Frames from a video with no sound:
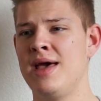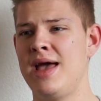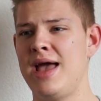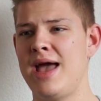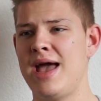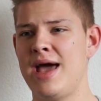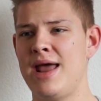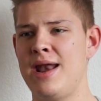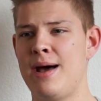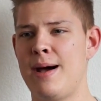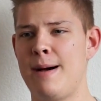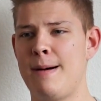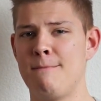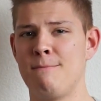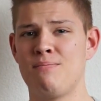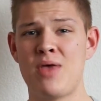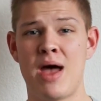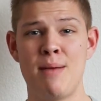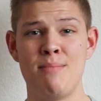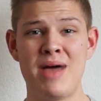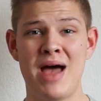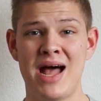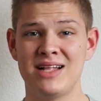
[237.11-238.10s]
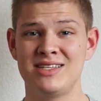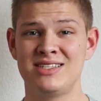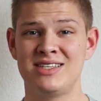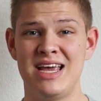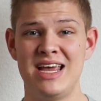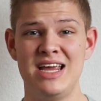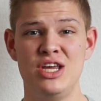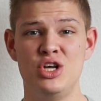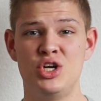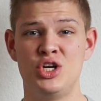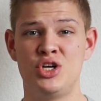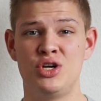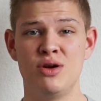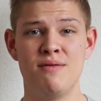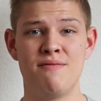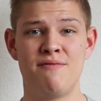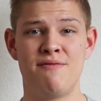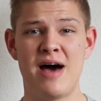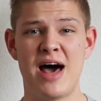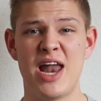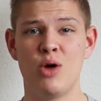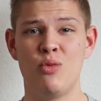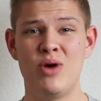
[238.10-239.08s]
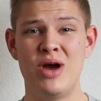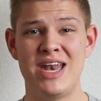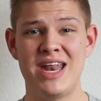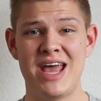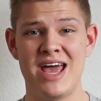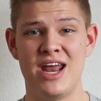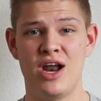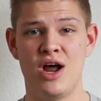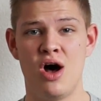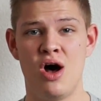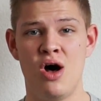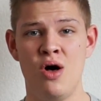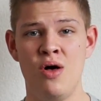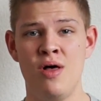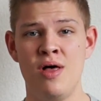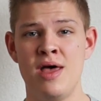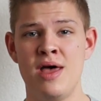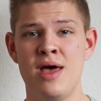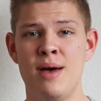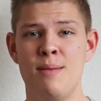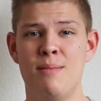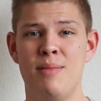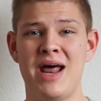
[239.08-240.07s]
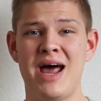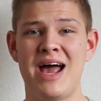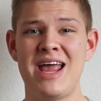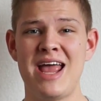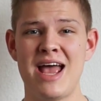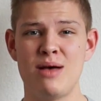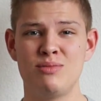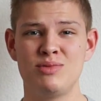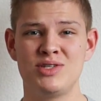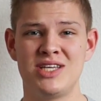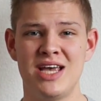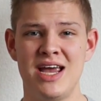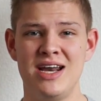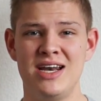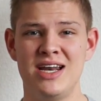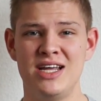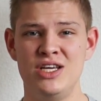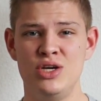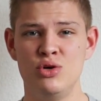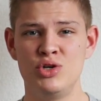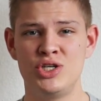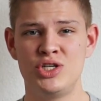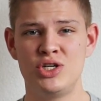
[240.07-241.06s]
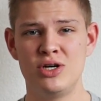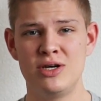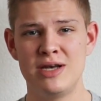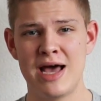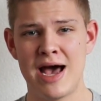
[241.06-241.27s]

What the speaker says: And I'm not saying you shouldn't follow it at all, but I am saying that you should